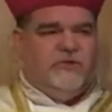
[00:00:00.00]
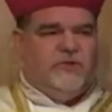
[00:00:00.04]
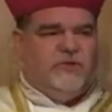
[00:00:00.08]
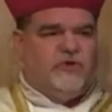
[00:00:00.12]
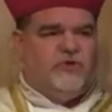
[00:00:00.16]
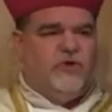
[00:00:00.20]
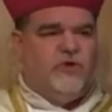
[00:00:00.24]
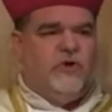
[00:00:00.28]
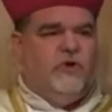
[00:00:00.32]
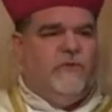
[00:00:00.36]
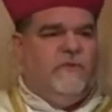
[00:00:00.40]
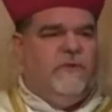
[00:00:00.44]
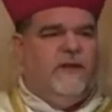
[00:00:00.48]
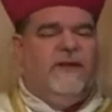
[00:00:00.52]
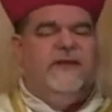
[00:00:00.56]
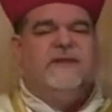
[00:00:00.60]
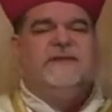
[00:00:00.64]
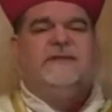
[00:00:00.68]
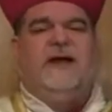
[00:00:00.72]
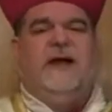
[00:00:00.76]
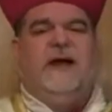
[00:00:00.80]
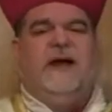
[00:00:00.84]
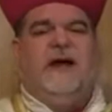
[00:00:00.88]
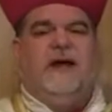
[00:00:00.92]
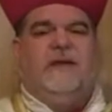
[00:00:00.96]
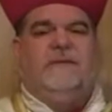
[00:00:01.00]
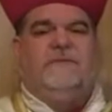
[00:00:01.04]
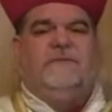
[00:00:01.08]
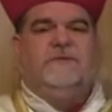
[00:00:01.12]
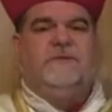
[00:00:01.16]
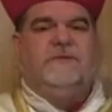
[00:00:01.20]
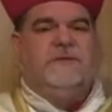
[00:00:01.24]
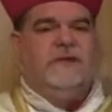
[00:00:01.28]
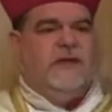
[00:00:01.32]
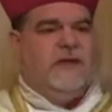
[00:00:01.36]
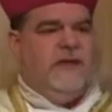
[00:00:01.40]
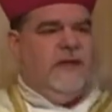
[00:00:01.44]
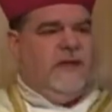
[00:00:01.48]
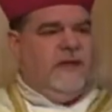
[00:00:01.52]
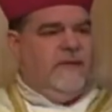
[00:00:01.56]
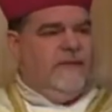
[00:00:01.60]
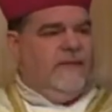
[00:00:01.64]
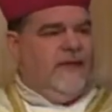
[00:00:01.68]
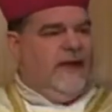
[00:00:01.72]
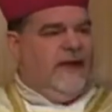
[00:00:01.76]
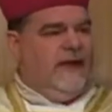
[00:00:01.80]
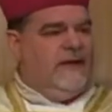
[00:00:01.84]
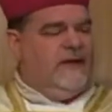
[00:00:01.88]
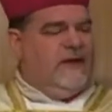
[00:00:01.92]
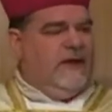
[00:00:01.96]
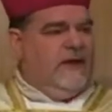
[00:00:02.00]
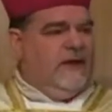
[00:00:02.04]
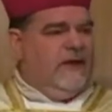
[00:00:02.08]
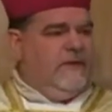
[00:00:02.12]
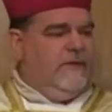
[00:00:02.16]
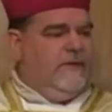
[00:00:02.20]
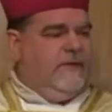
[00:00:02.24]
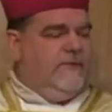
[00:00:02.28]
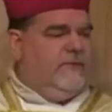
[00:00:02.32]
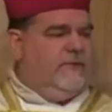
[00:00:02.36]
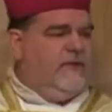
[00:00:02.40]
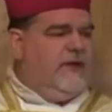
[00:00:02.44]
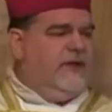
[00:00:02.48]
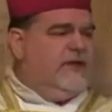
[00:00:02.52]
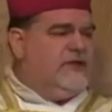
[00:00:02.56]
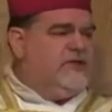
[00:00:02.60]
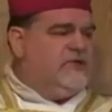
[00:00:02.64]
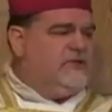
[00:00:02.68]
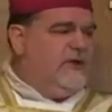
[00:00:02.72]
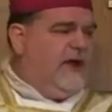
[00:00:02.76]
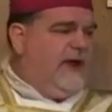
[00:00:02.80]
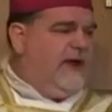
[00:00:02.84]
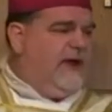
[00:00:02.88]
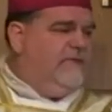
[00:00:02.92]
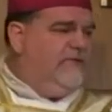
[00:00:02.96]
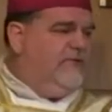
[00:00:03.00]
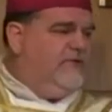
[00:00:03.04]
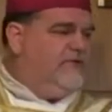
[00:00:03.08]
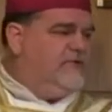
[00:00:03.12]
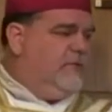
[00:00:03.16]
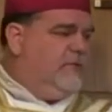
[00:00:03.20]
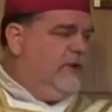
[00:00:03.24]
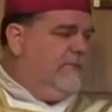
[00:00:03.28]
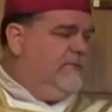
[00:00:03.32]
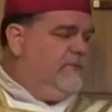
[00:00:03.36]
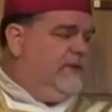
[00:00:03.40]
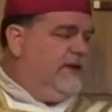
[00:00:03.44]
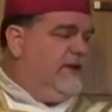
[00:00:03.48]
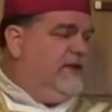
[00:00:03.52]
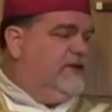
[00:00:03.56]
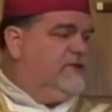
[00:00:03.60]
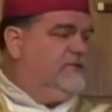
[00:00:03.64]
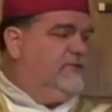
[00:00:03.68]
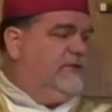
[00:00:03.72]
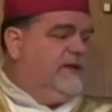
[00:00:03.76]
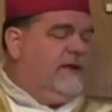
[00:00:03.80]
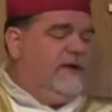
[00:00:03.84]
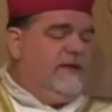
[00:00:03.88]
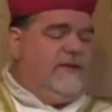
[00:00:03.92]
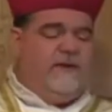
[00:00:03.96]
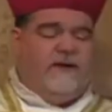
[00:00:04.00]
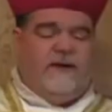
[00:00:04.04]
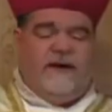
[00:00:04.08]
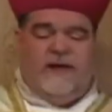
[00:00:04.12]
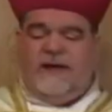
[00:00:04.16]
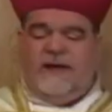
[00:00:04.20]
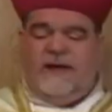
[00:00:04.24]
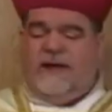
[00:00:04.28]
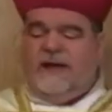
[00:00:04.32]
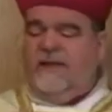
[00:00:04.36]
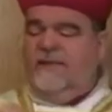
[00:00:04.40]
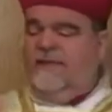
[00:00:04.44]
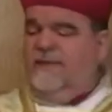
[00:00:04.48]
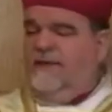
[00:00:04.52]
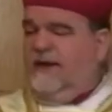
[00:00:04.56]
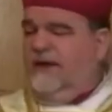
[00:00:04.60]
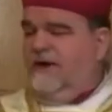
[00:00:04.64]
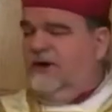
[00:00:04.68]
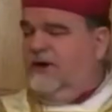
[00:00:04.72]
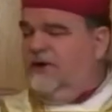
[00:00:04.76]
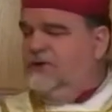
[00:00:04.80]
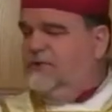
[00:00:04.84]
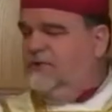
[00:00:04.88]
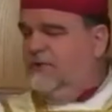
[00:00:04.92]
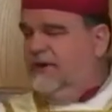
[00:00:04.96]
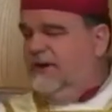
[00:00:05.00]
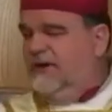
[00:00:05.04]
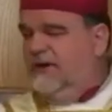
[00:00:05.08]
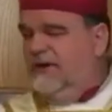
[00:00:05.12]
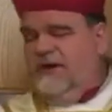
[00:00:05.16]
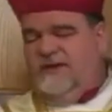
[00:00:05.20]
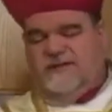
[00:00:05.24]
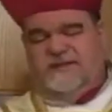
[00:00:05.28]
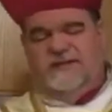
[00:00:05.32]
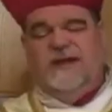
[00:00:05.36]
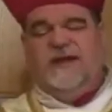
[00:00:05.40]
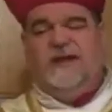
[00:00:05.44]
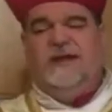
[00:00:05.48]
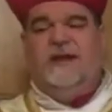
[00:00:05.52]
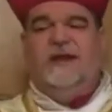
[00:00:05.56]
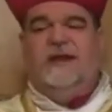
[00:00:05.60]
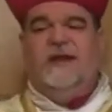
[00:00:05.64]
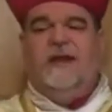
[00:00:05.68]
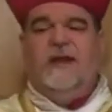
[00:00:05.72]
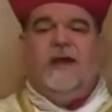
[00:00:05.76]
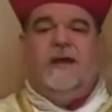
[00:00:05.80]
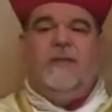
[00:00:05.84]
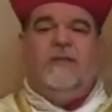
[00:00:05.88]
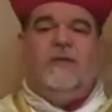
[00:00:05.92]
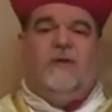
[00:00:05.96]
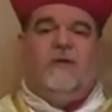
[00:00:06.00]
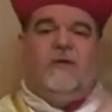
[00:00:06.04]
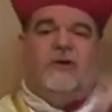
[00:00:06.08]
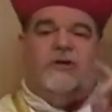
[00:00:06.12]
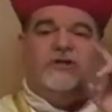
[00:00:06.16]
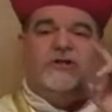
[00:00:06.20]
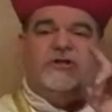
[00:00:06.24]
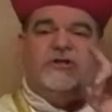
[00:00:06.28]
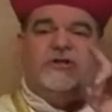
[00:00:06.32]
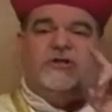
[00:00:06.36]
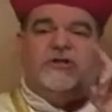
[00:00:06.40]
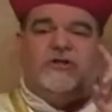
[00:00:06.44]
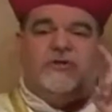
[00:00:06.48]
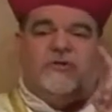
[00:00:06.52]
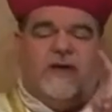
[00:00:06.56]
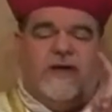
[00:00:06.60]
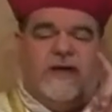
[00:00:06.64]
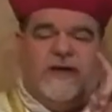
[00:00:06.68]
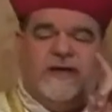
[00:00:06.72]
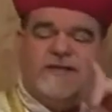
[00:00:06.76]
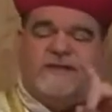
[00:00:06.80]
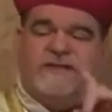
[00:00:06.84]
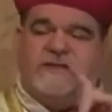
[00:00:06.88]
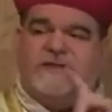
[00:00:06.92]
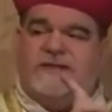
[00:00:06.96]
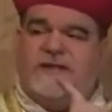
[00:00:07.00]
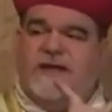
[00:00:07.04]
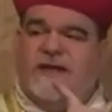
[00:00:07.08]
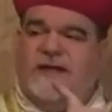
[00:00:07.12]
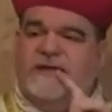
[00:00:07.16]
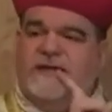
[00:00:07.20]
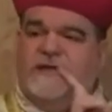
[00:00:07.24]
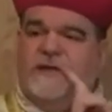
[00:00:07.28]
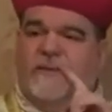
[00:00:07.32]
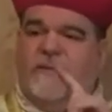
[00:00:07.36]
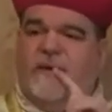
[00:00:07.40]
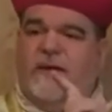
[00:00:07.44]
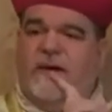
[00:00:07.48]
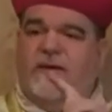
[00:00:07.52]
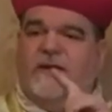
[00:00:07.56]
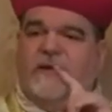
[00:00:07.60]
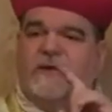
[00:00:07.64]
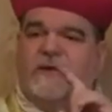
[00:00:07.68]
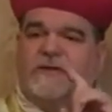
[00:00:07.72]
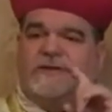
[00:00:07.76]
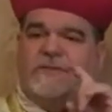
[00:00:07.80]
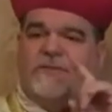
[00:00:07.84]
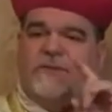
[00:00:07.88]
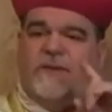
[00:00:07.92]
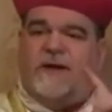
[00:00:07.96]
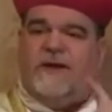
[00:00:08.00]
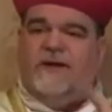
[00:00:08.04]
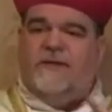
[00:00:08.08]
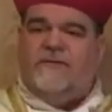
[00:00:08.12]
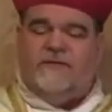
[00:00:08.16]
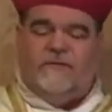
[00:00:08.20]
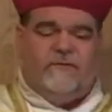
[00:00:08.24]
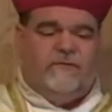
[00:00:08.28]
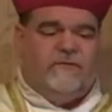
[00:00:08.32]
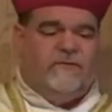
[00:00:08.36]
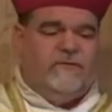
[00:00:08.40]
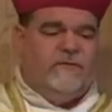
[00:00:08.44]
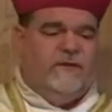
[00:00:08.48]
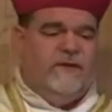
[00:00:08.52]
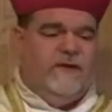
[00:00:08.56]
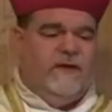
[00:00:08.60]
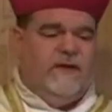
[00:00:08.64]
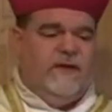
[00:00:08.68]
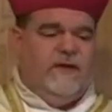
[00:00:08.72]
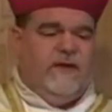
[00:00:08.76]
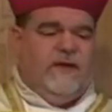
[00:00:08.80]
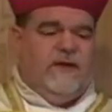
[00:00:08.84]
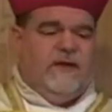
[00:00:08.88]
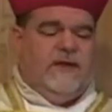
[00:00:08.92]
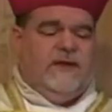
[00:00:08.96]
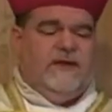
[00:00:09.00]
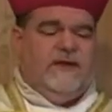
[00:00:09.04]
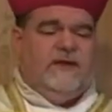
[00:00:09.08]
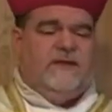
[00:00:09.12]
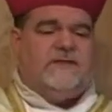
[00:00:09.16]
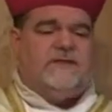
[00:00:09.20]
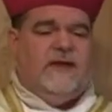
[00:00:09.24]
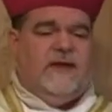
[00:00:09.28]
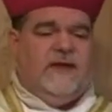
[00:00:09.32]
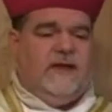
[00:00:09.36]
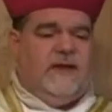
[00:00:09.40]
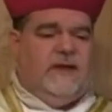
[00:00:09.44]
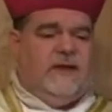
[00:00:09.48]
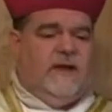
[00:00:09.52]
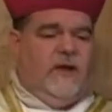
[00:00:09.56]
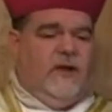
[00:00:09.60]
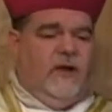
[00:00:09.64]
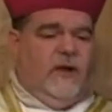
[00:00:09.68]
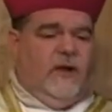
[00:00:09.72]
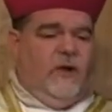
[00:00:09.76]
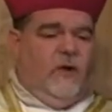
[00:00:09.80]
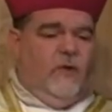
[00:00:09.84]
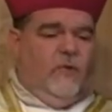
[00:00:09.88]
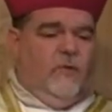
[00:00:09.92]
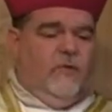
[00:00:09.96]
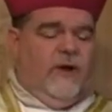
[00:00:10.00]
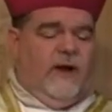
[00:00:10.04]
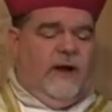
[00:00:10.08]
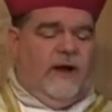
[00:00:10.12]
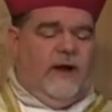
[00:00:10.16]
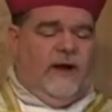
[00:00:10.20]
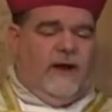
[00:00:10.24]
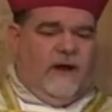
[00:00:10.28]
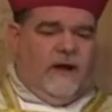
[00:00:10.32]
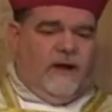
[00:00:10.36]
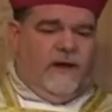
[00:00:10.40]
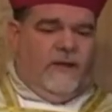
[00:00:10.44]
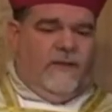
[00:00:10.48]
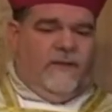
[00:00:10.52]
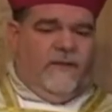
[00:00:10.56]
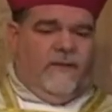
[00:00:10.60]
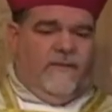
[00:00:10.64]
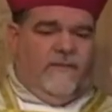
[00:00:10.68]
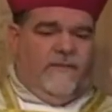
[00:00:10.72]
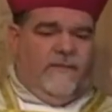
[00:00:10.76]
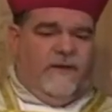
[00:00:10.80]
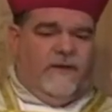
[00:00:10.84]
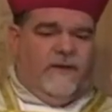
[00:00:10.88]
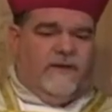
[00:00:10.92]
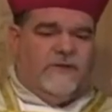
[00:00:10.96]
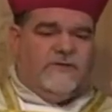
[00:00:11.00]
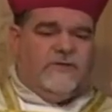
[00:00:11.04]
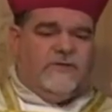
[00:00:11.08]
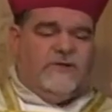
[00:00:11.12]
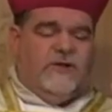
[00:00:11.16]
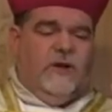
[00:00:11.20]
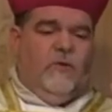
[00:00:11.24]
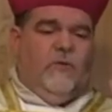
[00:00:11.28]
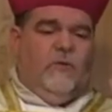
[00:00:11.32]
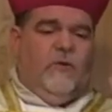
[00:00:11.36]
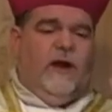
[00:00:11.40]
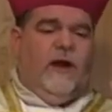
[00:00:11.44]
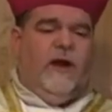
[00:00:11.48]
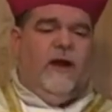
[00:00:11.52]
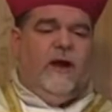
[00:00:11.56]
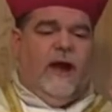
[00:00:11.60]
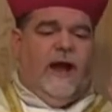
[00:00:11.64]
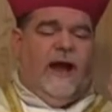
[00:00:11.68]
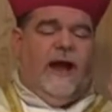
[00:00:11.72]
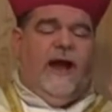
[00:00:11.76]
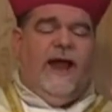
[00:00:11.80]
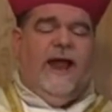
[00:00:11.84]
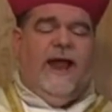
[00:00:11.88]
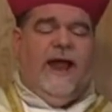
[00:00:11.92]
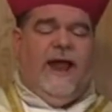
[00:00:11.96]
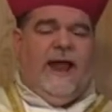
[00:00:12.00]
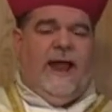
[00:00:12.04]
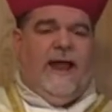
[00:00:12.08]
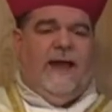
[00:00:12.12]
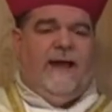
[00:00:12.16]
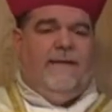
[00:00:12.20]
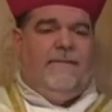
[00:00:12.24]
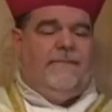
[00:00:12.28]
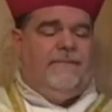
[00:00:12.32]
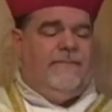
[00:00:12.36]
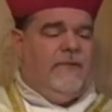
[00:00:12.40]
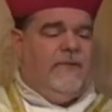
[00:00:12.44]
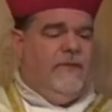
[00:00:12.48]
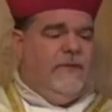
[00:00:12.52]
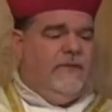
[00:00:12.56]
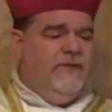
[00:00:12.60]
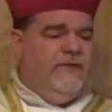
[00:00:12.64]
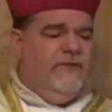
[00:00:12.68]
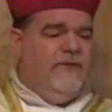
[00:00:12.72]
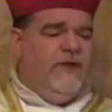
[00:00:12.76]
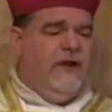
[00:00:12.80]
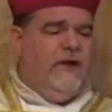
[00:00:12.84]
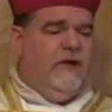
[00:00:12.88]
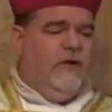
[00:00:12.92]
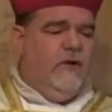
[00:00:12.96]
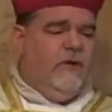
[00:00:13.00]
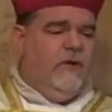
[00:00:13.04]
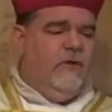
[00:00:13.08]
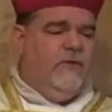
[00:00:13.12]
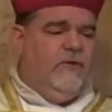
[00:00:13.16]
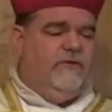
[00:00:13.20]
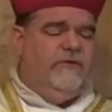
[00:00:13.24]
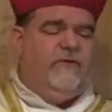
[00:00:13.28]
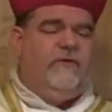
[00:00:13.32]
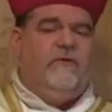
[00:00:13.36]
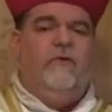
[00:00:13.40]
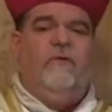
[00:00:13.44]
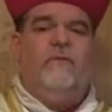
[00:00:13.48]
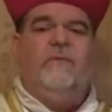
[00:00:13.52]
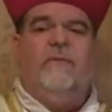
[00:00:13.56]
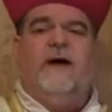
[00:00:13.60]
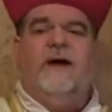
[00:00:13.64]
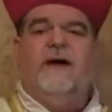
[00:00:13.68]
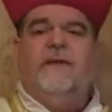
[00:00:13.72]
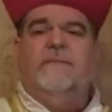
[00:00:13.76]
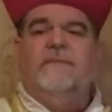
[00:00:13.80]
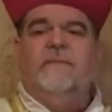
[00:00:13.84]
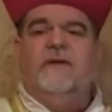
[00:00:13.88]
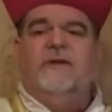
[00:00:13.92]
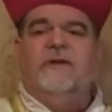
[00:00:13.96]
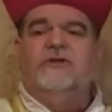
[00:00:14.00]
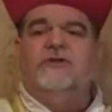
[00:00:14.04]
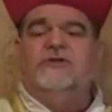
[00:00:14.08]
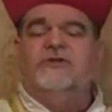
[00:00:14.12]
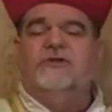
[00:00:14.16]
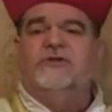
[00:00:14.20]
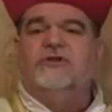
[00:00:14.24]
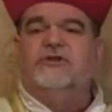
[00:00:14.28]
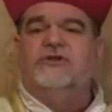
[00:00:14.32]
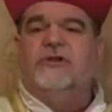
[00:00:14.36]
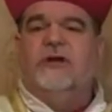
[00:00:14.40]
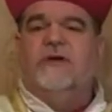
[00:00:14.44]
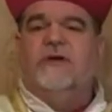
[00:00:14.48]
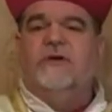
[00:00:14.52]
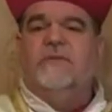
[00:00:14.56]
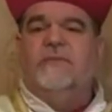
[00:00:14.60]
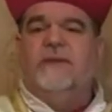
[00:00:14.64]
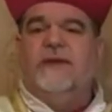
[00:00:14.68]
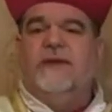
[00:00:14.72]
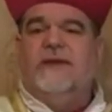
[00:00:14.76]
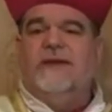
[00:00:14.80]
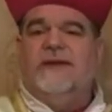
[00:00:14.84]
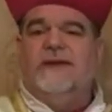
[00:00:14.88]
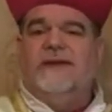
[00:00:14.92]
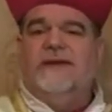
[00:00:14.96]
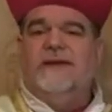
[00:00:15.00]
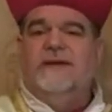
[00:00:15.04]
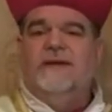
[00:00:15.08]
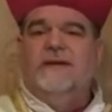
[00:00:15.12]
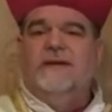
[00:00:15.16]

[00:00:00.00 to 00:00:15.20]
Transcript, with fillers: so many times, that the priest travels one place to another, and there is where he is needed. And the Lord Jesus Christ said about his apostles, he said, where the minister, where I am, there also my minister shall be.